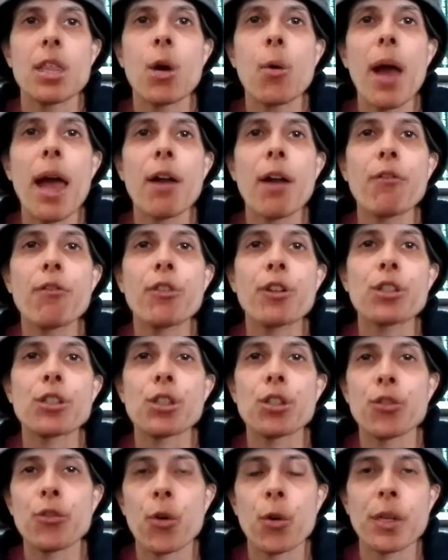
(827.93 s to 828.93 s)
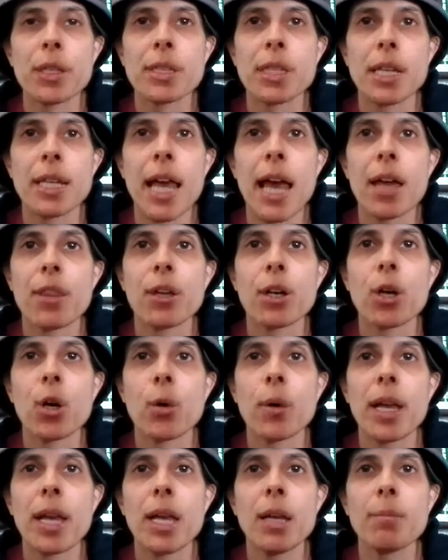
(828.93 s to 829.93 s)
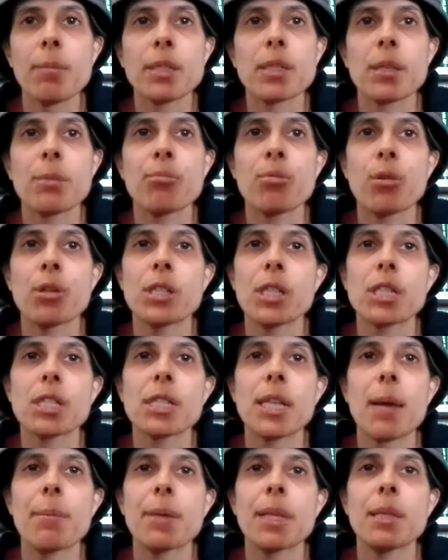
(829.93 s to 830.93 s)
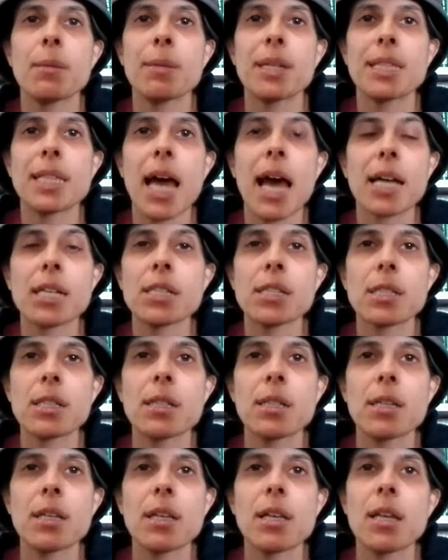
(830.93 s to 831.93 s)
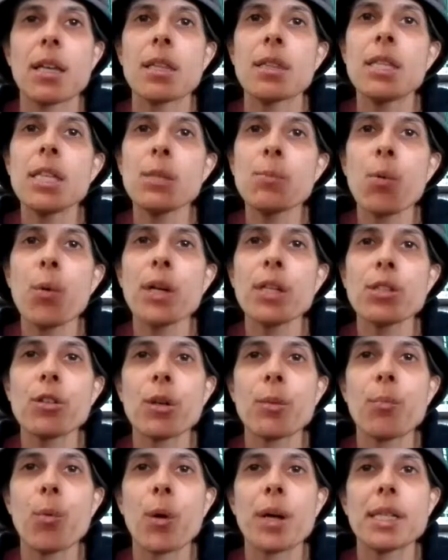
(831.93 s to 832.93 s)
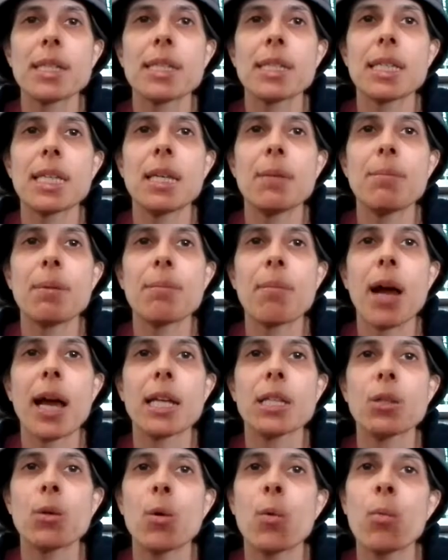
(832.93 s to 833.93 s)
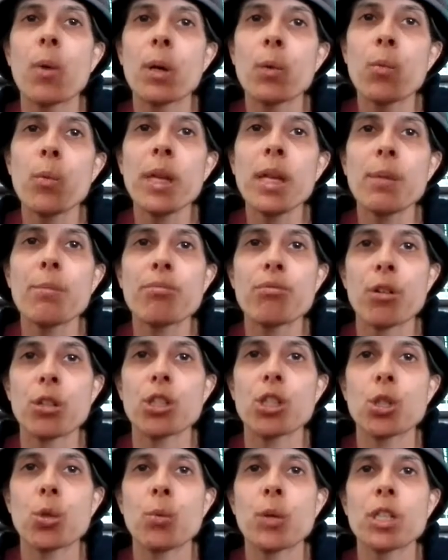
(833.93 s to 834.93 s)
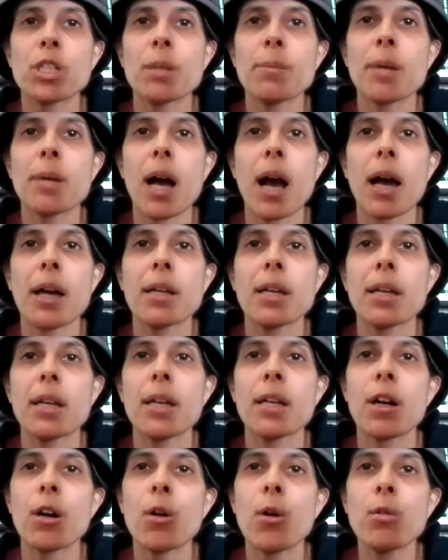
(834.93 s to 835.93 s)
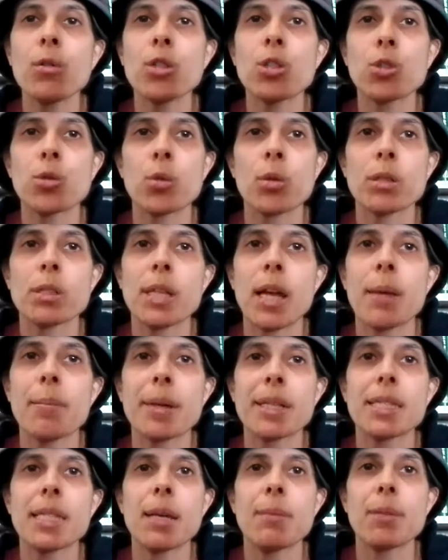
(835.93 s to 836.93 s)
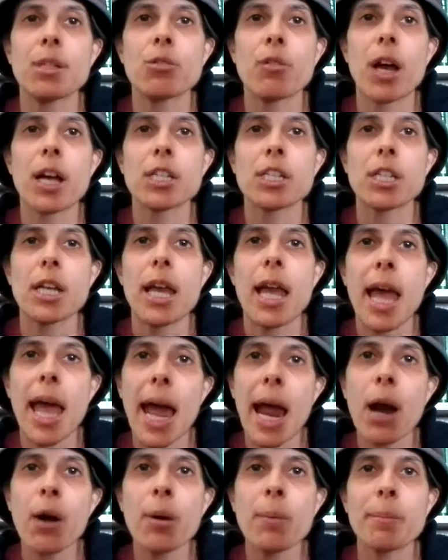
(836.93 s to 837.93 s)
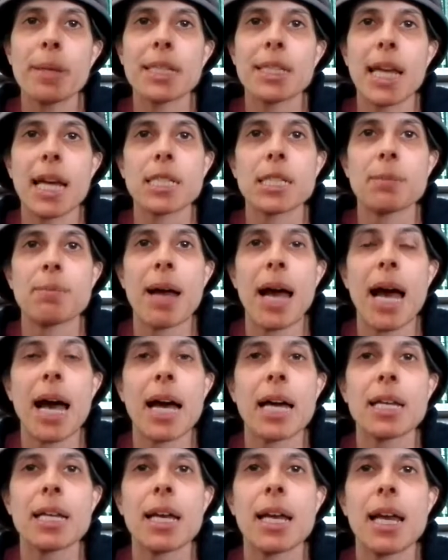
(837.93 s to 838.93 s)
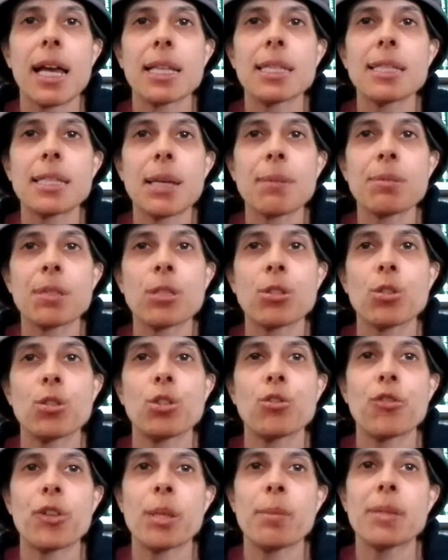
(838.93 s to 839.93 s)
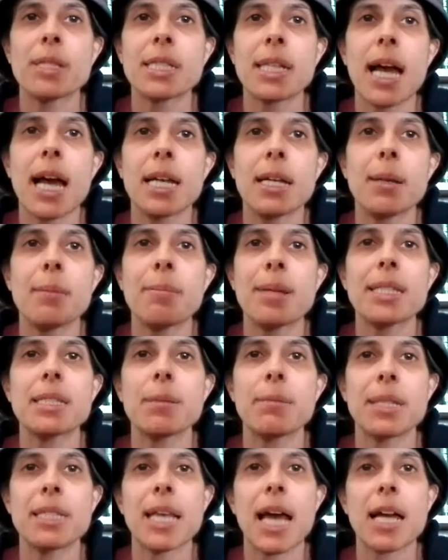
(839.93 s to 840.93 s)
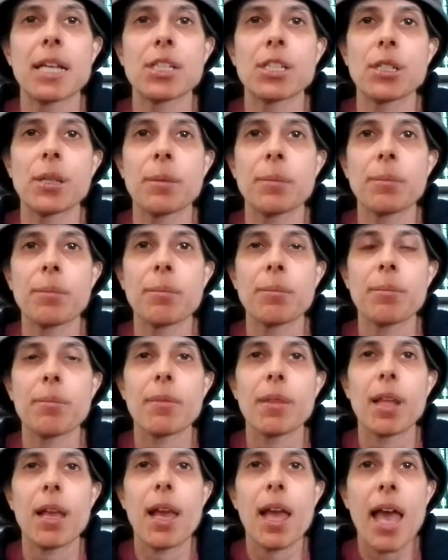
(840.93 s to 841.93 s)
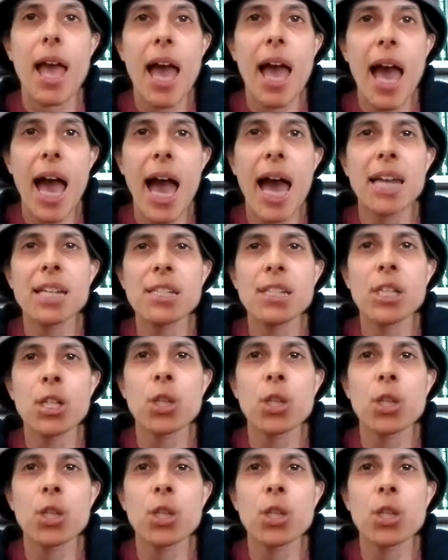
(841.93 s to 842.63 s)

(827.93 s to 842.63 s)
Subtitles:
Though our verses focus on how the Kohen must approach Hashem in the Mikdash, these points are important to keep in mind when we approach to worship God in our own shuls and Batei Midrash, our Mikdash Ma'at, and substitutes for the Mishkan and Beit HaMikdash. How does